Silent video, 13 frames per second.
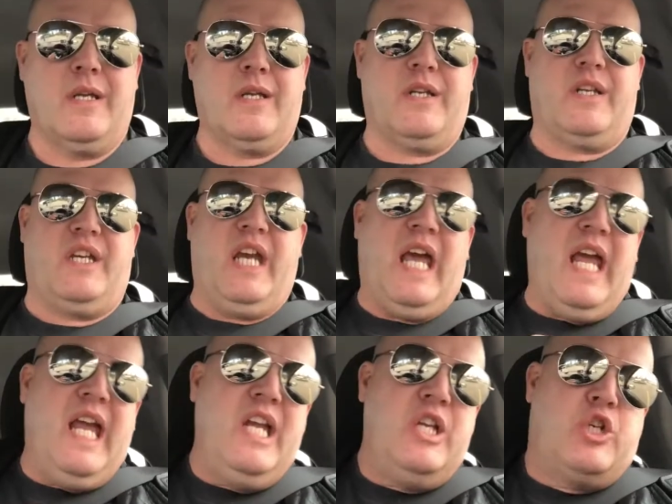
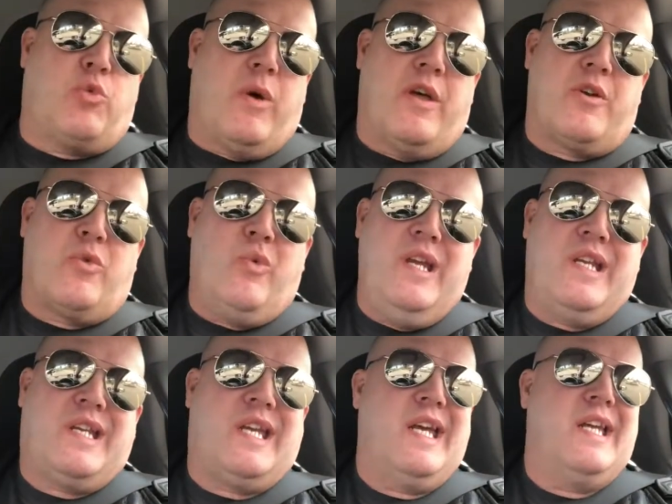gauge whether we
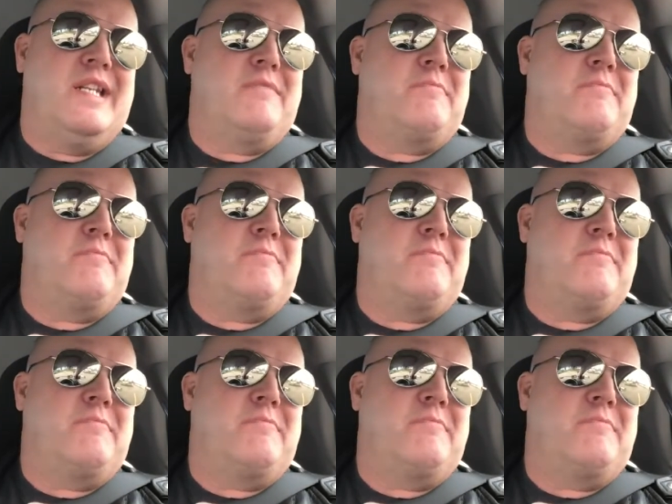can